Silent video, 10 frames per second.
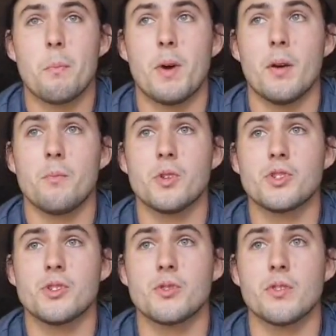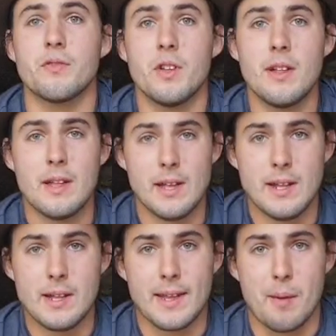But once you sort of
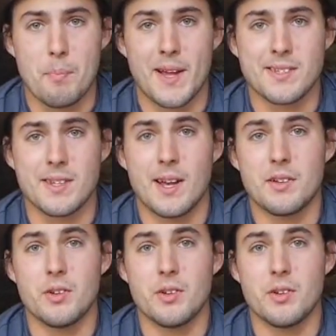get past that,